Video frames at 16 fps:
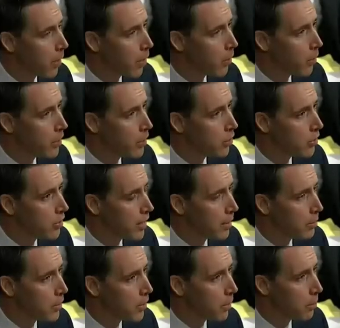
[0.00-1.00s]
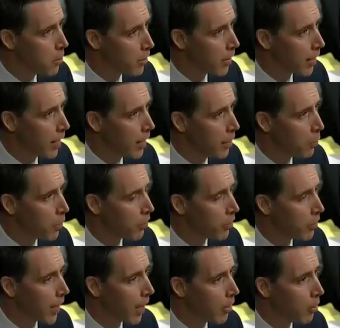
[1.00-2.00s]
moderation teams communicate with
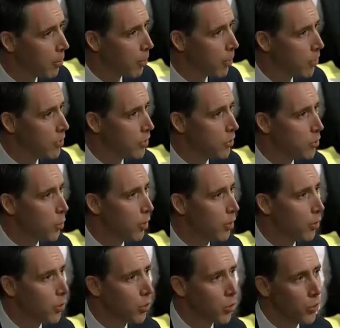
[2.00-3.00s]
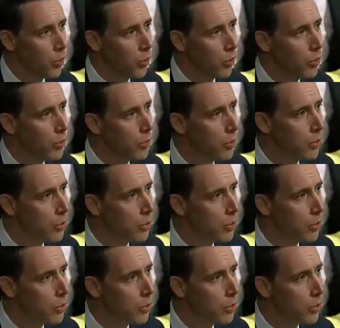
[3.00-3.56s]
their counterparts at Twitter or Google?